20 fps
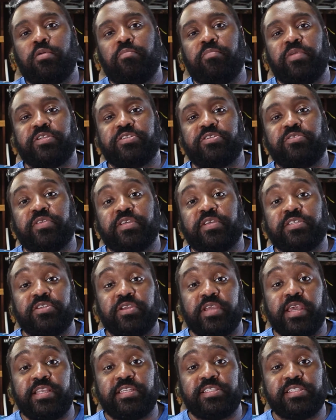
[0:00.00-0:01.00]
make sure that your
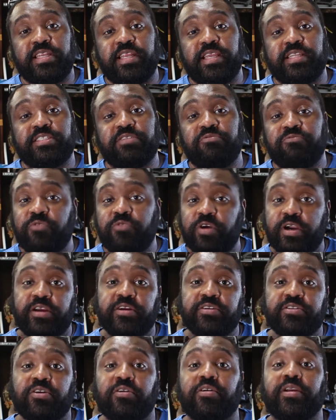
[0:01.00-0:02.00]
gauge connection
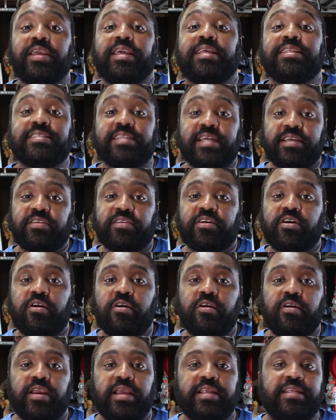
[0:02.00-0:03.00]
wires are inside the
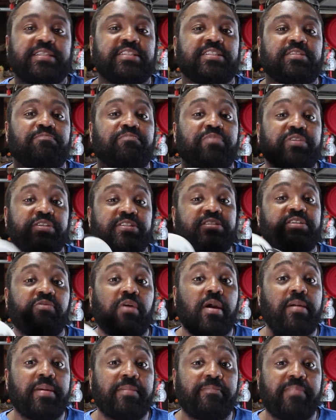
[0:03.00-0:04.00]
car, and just push the
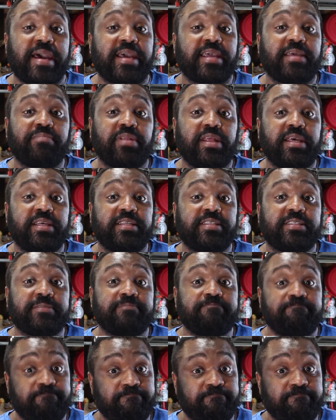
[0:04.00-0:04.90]
grommet back in place.